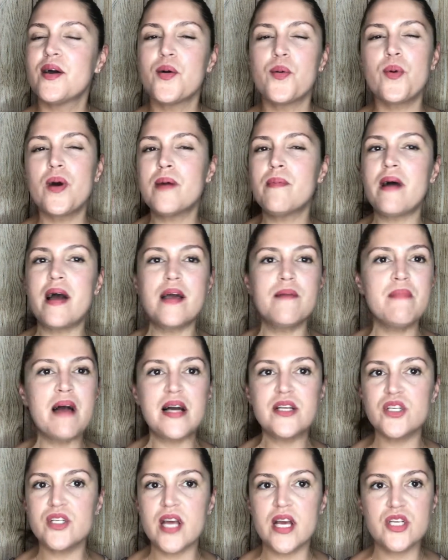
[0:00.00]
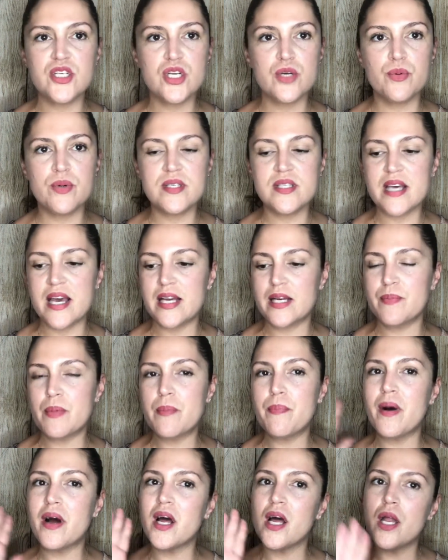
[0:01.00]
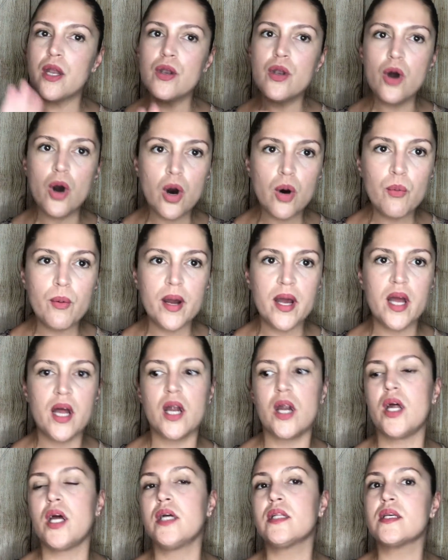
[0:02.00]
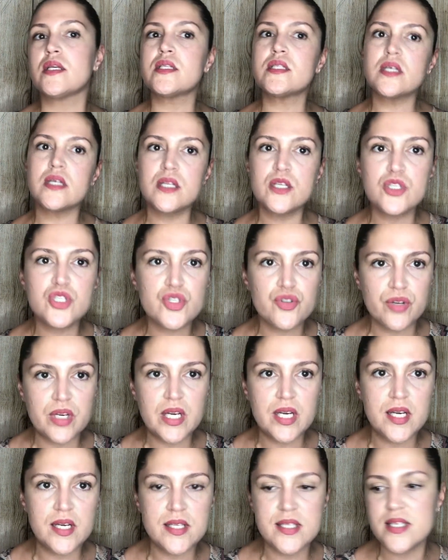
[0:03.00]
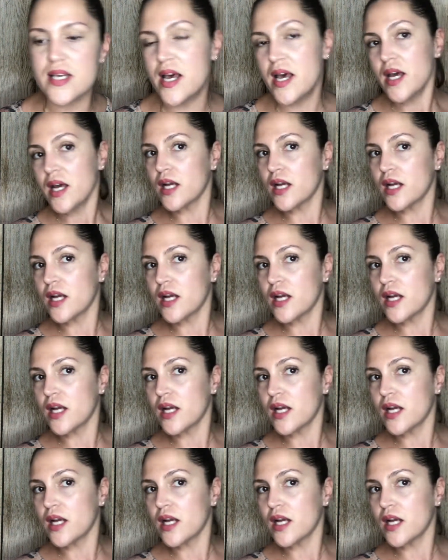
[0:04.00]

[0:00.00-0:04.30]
where my imagination will take me but nowhere in the city streets